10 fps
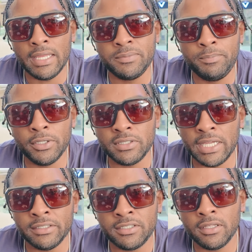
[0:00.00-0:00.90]
It's built
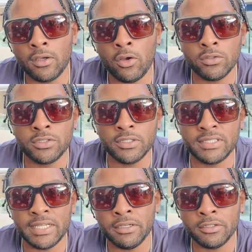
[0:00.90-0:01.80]
into the culture,
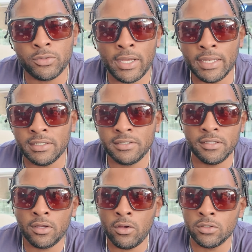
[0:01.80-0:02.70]
it's intertwined into
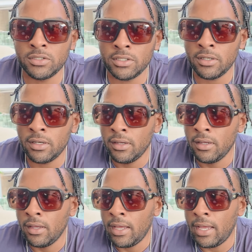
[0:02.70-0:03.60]
the culture,
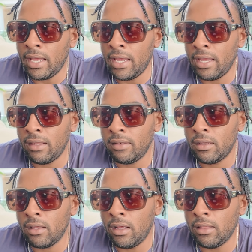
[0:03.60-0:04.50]
and
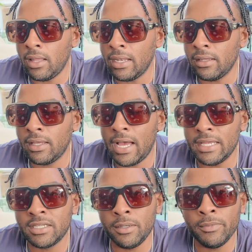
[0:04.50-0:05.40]
a lot of
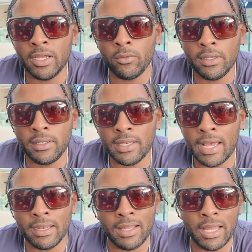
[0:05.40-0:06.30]
guys come there with
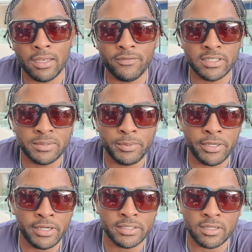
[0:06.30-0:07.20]
not a lot of
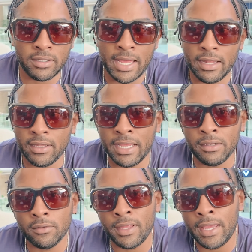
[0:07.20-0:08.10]
experience on how to
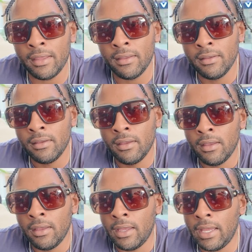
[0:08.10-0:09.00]
handle that.
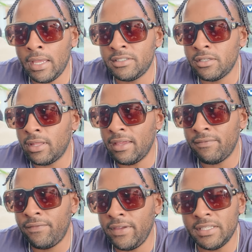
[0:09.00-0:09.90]
And so that
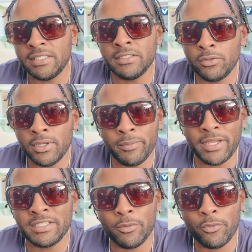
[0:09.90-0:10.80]
feeds into it and
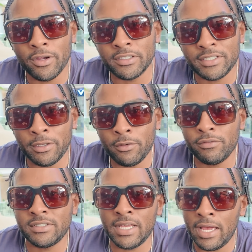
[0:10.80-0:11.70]
makes it worse. And
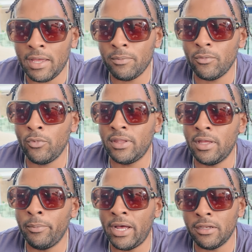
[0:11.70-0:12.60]
over time, with
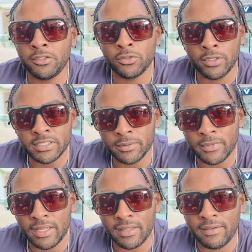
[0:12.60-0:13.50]
the amount of tourism
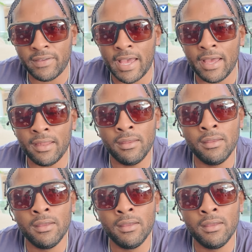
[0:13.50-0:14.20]
that they've had,